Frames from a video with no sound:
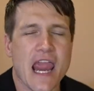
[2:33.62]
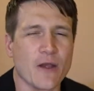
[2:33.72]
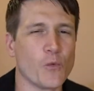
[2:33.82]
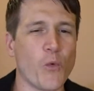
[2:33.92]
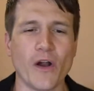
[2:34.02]

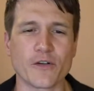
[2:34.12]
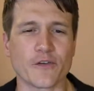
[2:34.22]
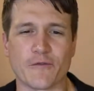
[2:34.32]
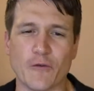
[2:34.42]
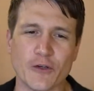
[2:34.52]
and
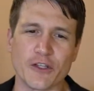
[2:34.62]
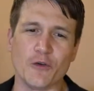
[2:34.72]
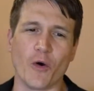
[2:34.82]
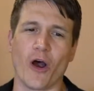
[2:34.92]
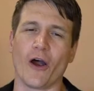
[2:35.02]
wonderful
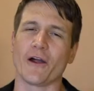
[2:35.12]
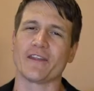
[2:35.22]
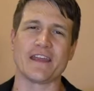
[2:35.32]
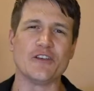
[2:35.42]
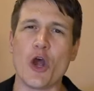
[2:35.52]
you are.
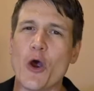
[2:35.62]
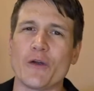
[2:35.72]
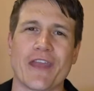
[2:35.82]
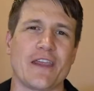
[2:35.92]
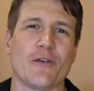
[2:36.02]
They know
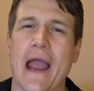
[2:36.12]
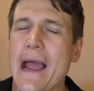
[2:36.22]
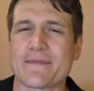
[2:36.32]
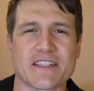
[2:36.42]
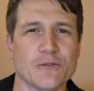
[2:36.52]
that you're
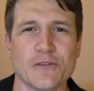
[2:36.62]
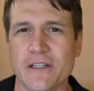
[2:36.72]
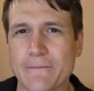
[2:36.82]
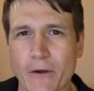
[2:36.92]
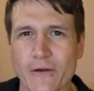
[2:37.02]
absolutely
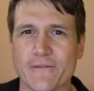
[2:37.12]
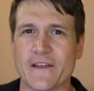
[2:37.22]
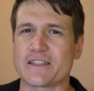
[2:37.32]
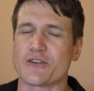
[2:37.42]
perfect.